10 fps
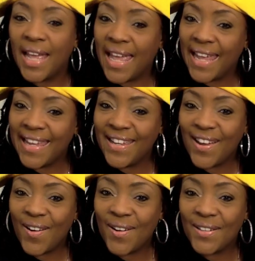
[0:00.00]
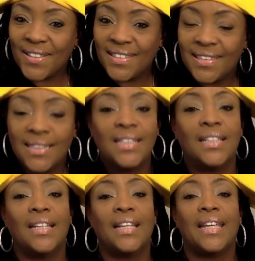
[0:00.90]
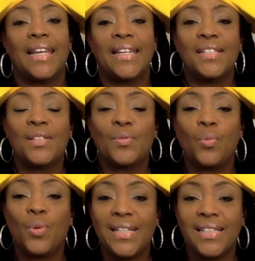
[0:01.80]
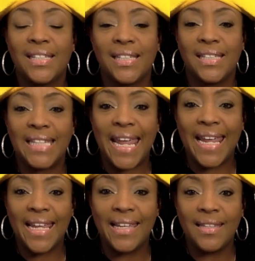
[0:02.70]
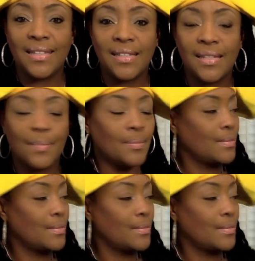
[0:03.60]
Hey y'all, guess what today is?